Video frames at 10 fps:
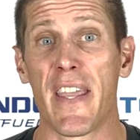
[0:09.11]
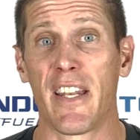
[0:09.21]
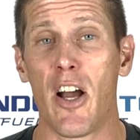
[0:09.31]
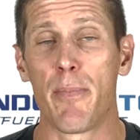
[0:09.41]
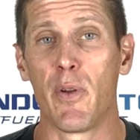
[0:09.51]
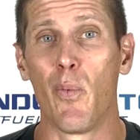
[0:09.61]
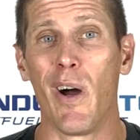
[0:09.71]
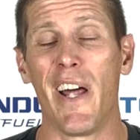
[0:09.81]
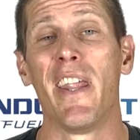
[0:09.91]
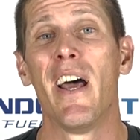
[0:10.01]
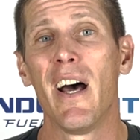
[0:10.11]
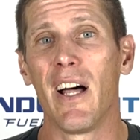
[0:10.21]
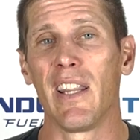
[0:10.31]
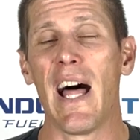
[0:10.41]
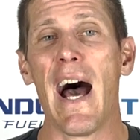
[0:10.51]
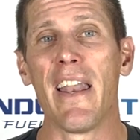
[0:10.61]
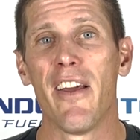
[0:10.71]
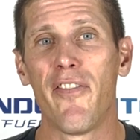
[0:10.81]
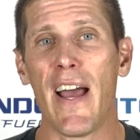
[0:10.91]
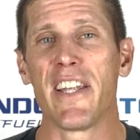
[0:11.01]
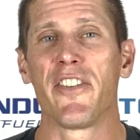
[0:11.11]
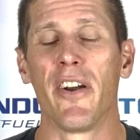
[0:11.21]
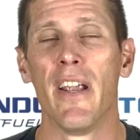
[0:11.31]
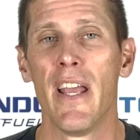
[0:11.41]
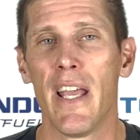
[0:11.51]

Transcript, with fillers: can help you run a lot faster.